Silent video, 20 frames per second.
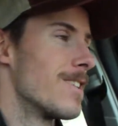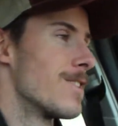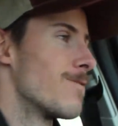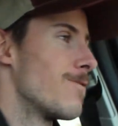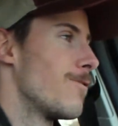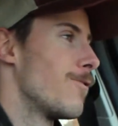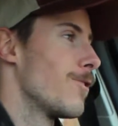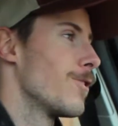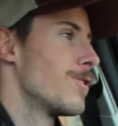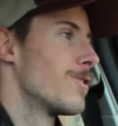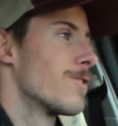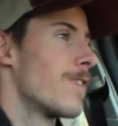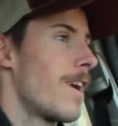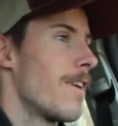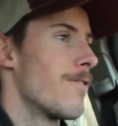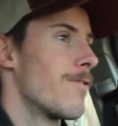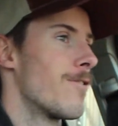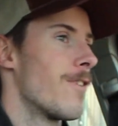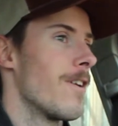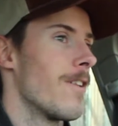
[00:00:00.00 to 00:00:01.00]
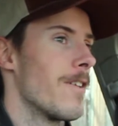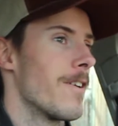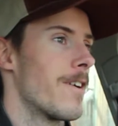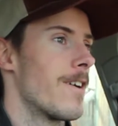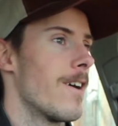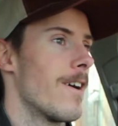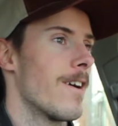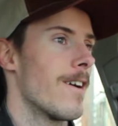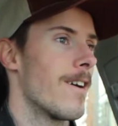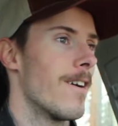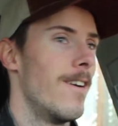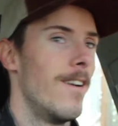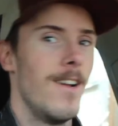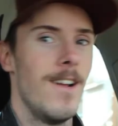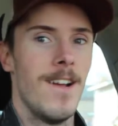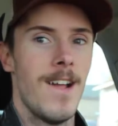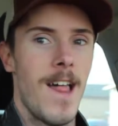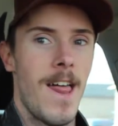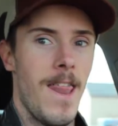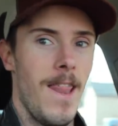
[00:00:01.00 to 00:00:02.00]
just flew right in front of the car.
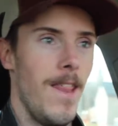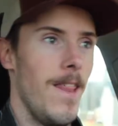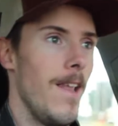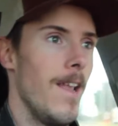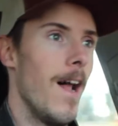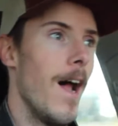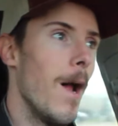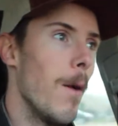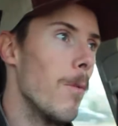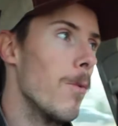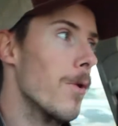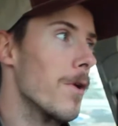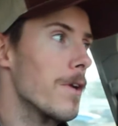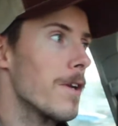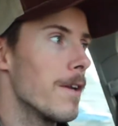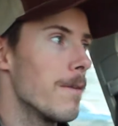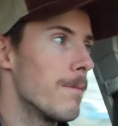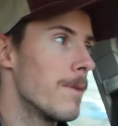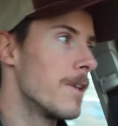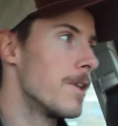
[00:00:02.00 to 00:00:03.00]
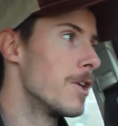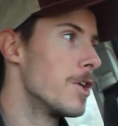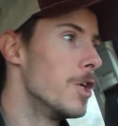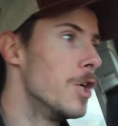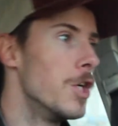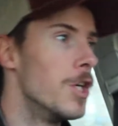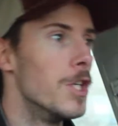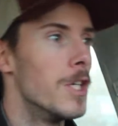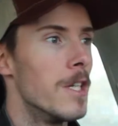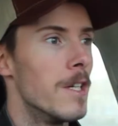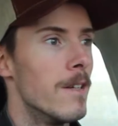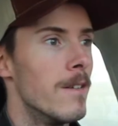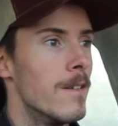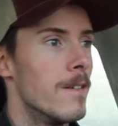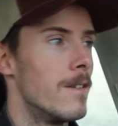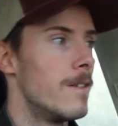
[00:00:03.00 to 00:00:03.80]
That wouldn't have been good.